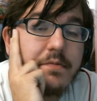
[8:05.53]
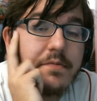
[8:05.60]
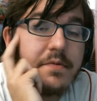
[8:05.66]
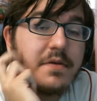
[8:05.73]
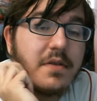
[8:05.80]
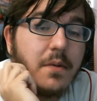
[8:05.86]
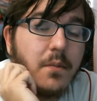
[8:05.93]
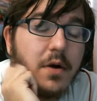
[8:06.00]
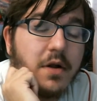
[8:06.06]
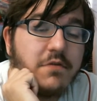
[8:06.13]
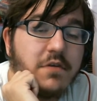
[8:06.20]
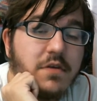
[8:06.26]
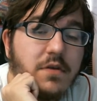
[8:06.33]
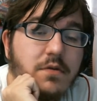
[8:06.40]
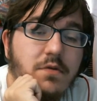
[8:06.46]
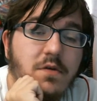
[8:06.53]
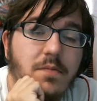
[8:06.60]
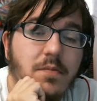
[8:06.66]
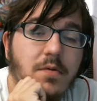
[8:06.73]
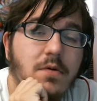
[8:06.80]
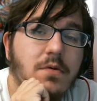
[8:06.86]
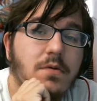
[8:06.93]
because I watch a
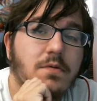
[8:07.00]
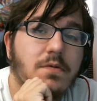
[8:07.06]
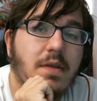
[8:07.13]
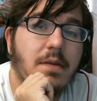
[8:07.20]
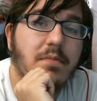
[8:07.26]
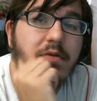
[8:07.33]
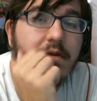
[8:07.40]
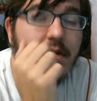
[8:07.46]
YouTuber whose name's